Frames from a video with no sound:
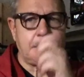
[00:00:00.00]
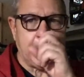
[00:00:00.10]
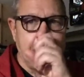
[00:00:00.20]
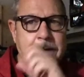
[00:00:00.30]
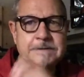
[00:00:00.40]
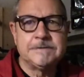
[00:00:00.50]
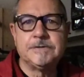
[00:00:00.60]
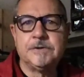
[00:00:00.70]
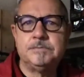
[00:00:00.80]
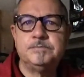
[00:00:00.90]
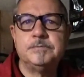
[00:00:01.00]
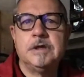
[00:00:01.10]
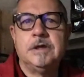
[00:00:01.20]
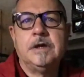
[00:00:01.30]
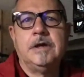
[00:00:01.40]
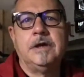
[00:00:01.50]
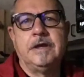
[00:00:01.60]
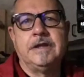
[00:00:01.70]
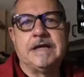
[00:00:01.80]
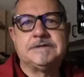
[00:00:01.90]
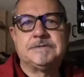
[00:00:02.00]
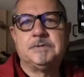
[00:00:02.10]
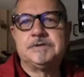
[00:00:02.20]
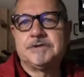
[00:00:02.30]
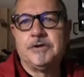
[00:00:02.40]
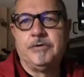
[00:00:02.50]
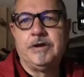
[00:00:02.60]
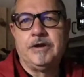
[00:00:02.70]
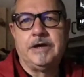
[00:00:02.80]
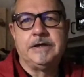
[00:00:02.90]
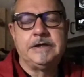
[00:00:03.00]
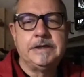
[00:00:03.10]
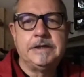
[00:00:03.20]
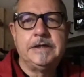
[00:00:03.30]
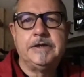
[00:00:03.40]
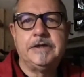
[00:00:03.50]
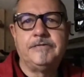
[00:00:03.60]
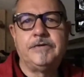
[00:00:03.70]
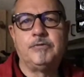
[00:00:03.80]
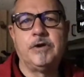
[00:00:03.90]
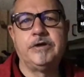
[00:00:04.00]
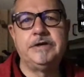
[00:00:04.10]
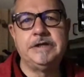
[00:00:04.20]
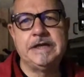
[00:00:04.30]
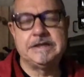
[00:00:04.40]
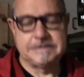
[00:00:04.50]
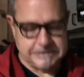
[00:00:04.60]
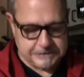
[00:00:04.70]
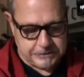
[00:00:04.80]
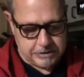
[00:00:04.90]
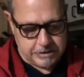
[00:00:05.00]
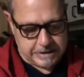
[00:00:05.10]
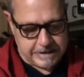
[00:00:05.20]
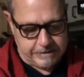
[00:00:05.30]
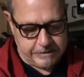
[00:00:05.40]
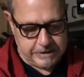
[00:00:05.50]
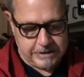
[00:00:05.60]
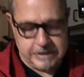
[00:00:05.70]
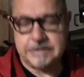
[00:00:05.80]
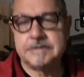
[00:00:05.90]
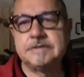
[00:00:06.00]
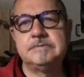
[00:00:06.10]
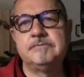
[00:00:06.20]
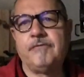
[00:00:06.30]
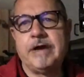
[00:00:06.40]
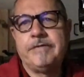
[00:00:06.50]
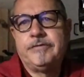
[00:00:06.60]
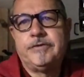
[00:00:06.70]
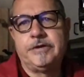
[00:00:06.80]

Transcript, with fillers: And so that's what's going on. And if you're wondering, yes, it's dark out and it's 5:30